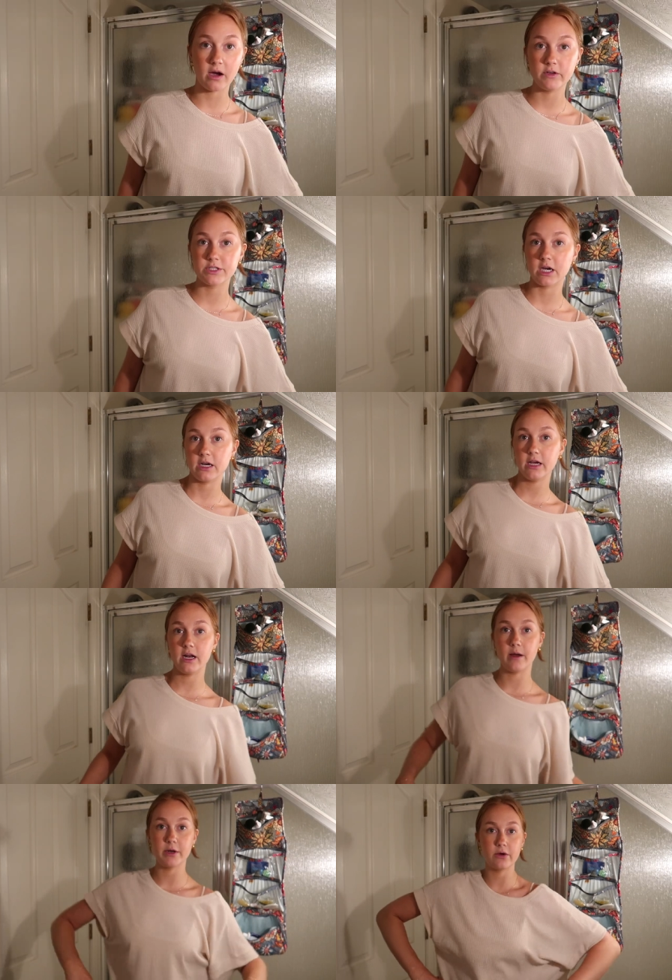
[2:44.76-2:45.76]
I've decided
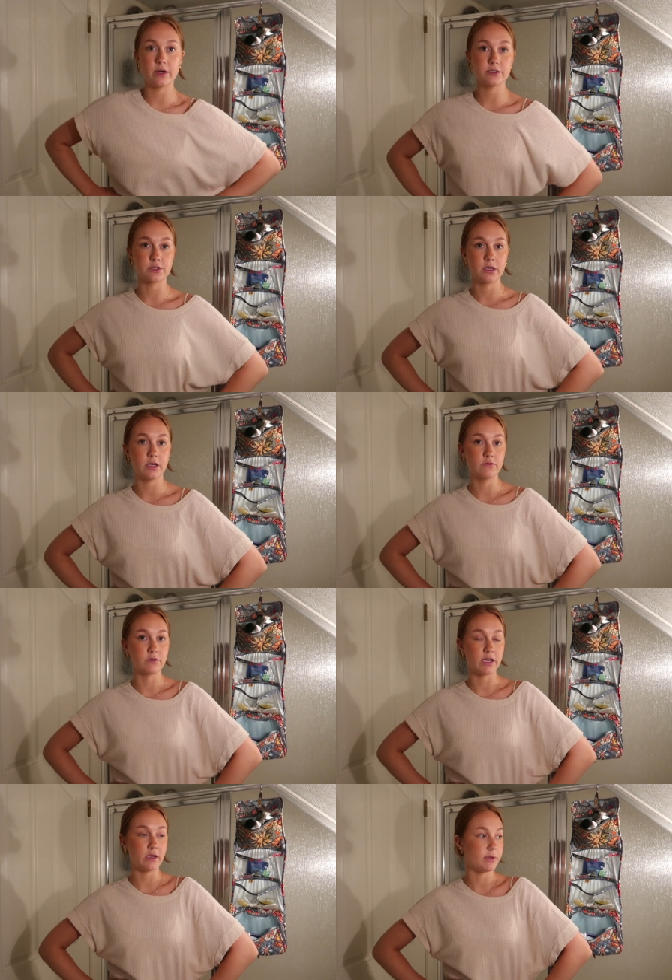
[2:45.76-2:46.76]
I'm gonna go ahead and start getting
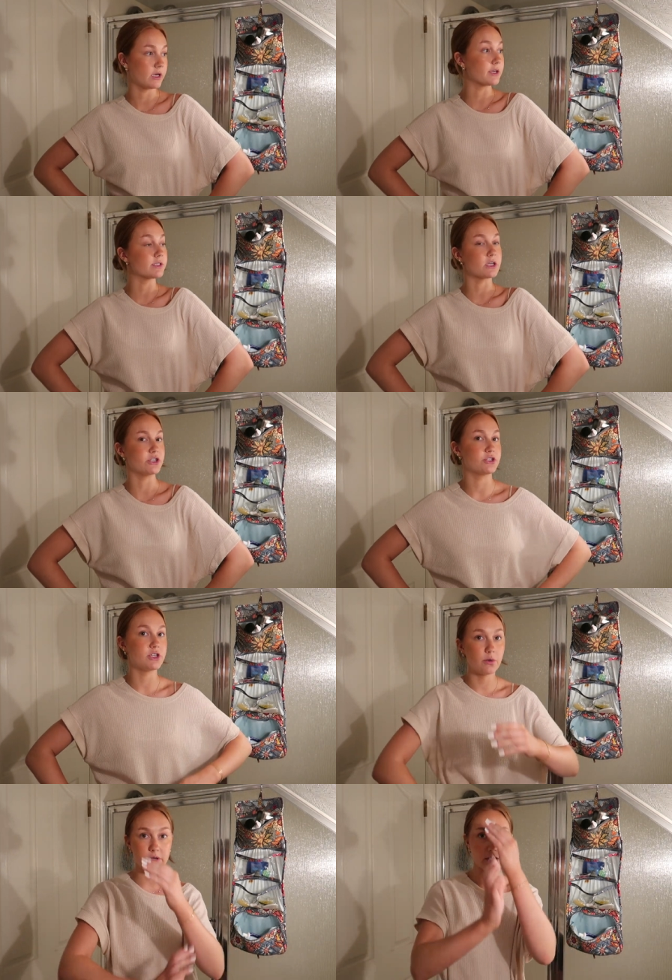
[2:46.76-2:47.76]
ready because I just
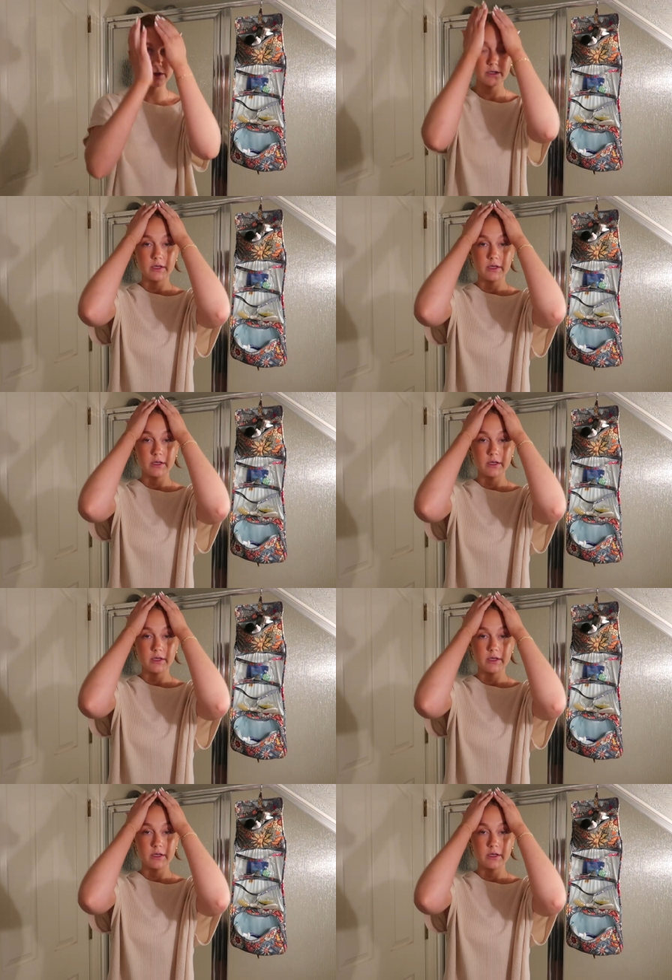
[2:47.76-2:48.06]
don't wanna